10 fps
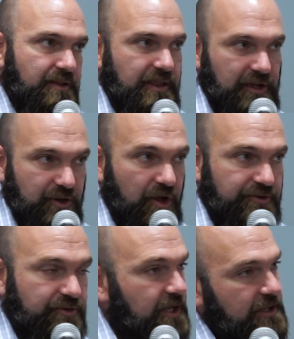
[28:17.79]
that could
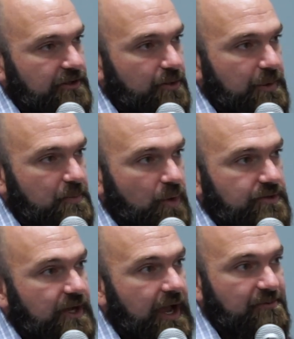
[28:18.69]
also take a little bit more
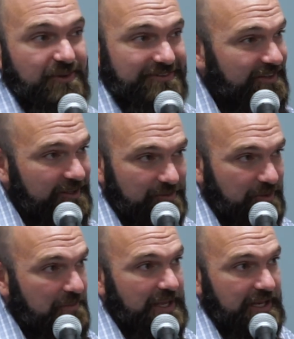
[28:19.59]
time. Fixed income's
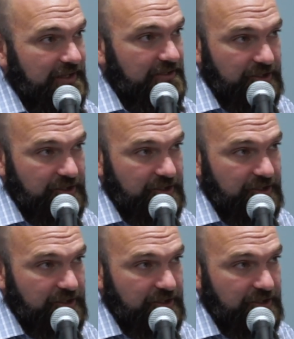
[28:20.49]
immediate.